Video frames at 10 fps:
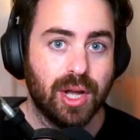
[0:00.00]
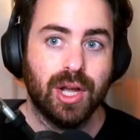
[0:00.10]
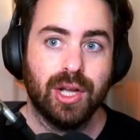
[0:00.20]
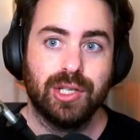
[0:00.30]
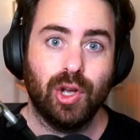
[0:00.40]

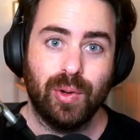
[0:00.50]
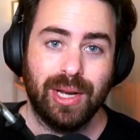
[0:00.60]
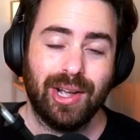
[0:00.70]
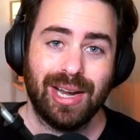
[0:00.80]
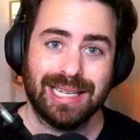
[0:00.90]
So,
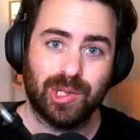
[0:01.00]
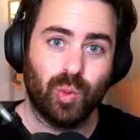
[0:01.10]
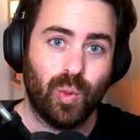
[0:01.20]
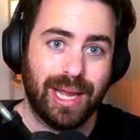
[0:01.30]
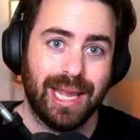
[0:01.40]
Nicolas,
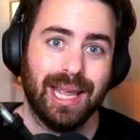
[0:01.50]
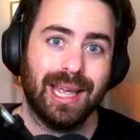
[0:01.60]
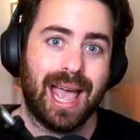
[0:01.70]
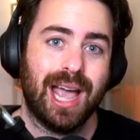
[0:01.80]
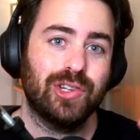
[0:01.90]
we
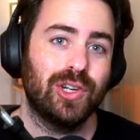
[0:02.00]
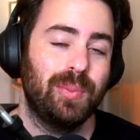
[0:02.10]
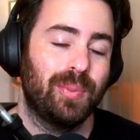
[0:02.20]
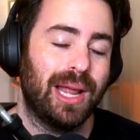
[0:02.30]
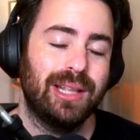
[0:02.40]
actually
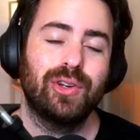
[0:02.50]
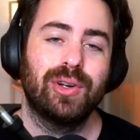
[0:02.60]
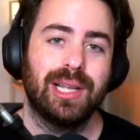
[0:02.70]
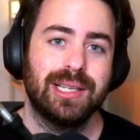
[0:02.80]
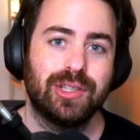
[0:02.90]
played your
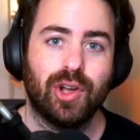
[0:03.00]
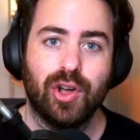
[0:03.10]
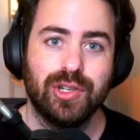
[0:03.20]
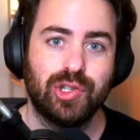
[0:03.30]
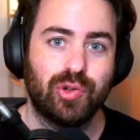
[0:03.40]
list
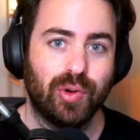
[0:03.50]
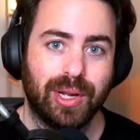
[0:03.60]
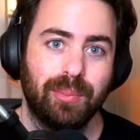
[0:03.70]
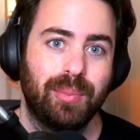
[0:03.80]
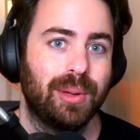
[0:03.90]
on
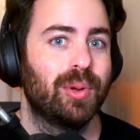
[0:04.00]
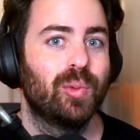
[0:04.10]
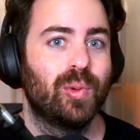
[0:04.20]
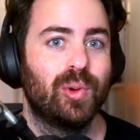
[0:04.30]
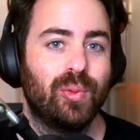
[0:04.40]
stream. People
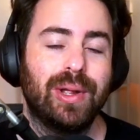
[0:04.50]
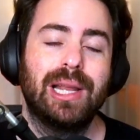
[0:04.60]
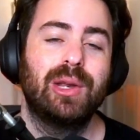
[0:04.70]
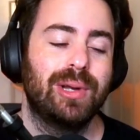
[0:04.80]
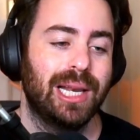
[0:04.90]
were
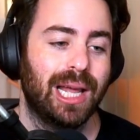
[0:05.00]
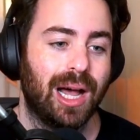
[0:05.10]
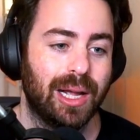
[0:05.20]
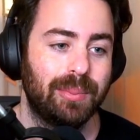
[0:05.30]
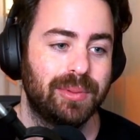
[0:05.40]
really
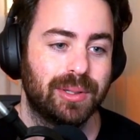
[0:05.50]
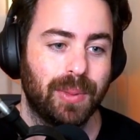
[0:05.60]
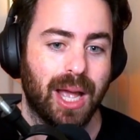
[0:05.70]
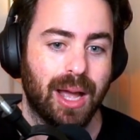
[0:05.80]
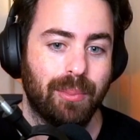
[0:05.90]
hyped.
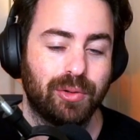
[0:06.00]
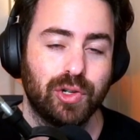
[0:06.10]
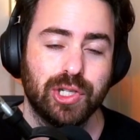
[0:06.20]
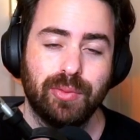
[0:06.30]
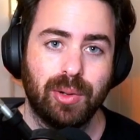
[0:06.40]
But
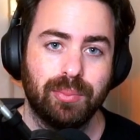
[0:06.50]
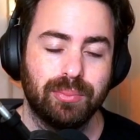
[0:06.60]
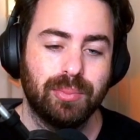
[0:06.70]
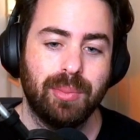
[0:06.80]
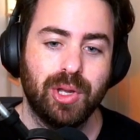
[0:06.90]
first of all,
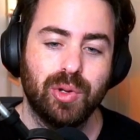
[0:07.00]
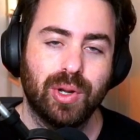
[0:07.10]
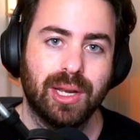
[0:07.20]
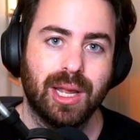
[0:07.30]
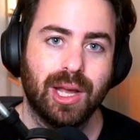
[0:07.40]
maybe you
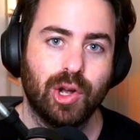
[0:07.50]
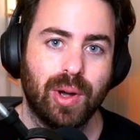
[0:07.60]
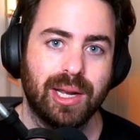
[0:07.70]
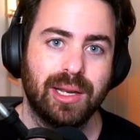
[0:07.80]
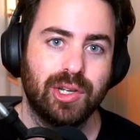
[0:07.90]
can go
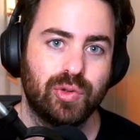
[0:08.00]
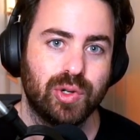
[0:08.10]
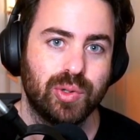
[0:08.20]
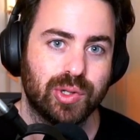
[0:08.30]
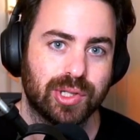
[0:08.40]
ahead and
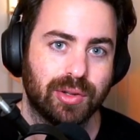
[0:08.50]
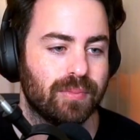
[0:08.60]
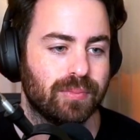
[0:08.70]
introduce yourself.